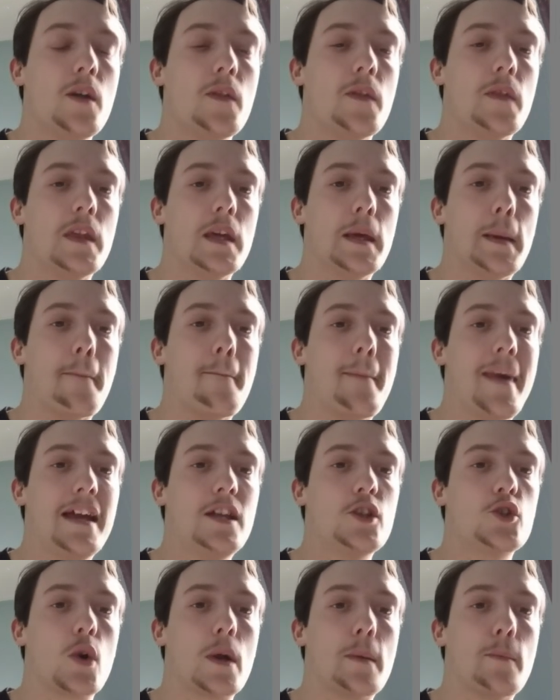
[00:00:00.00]
The
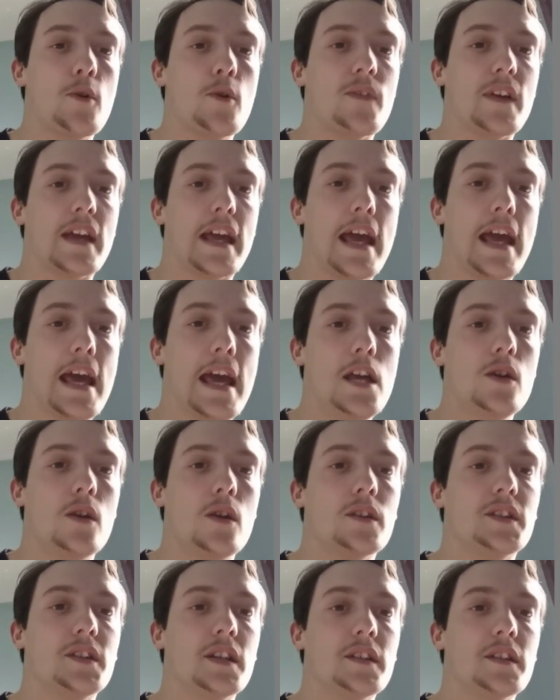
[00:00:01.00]
main joint moving here, you
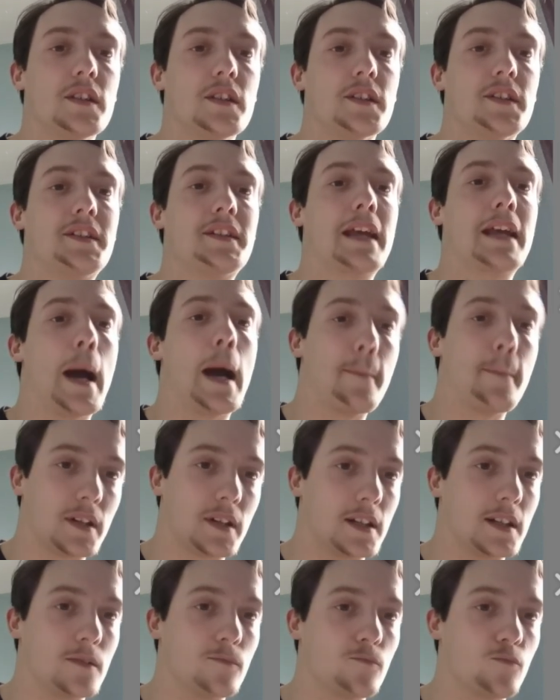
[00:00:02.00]
can see, is his
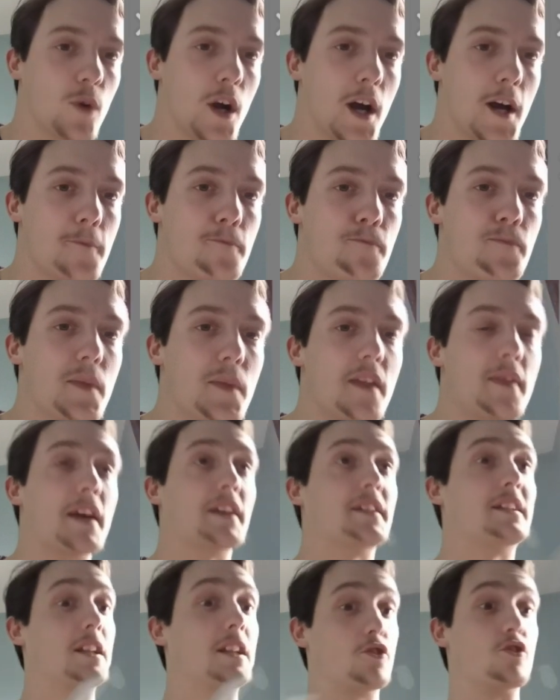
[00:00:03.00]
scapula, right?
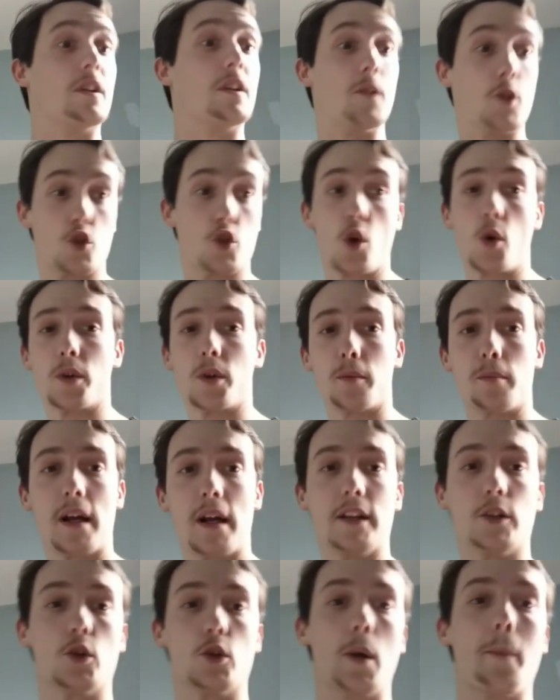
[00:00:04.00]
That's literally the shoulder
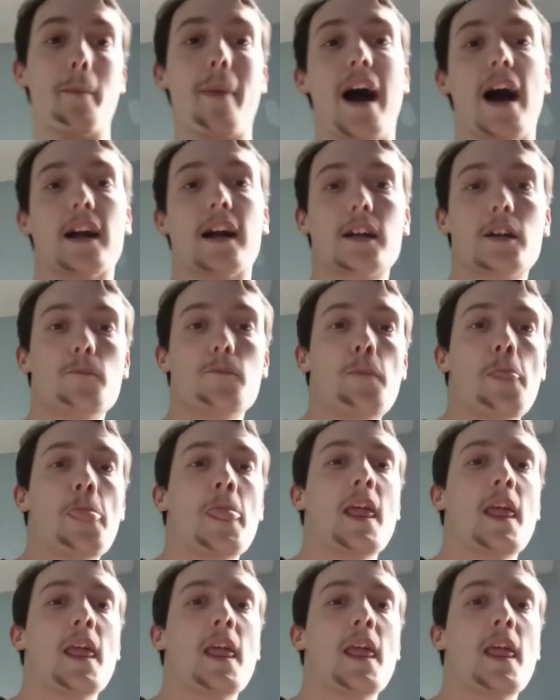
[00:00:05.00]
blade on your back.